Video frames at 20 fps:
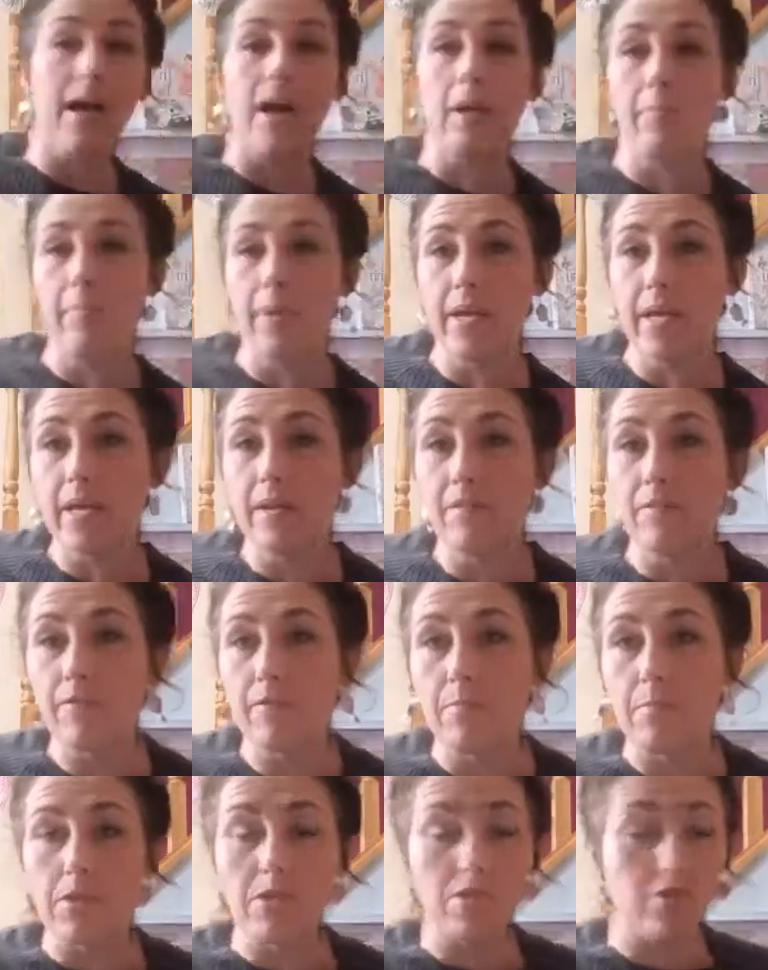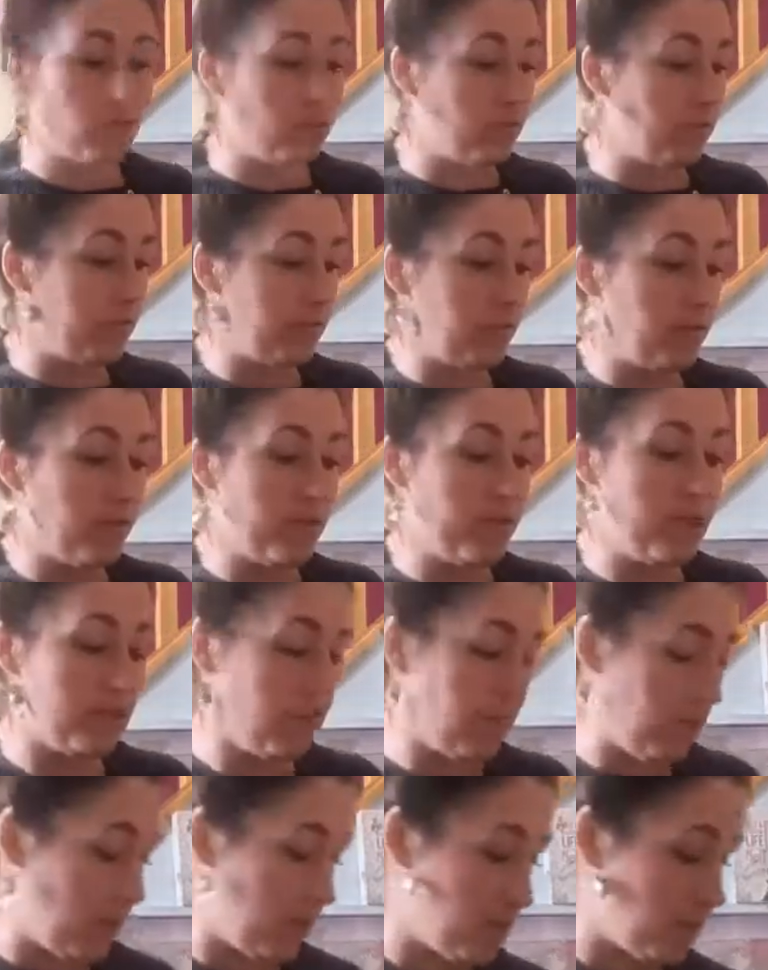that I'm making for my son for
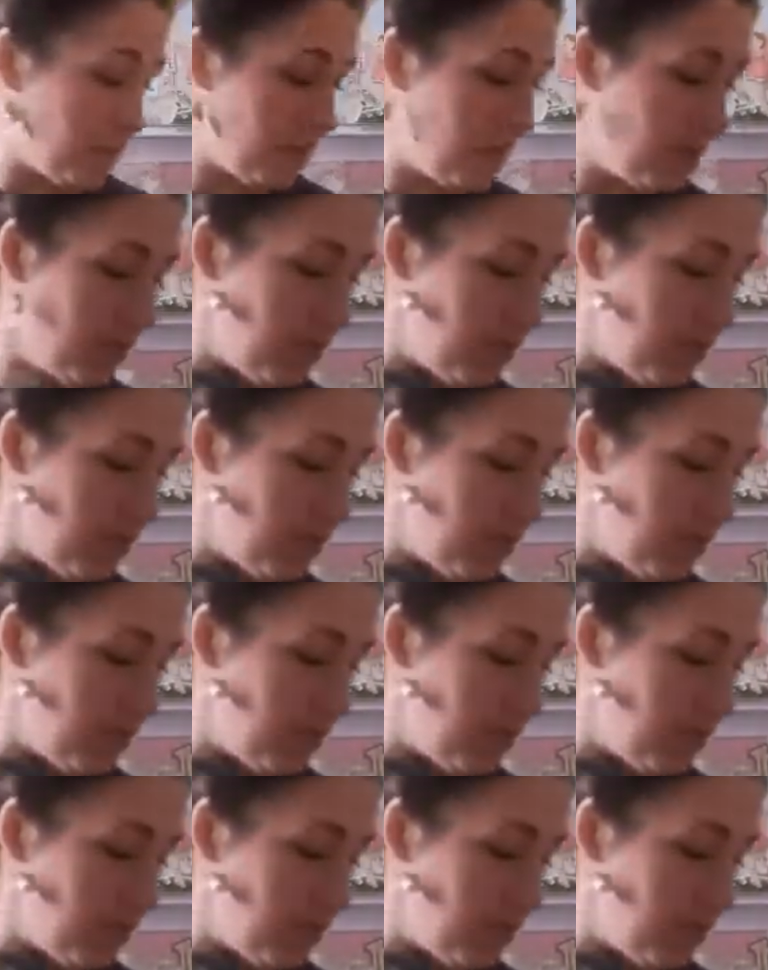Christmas,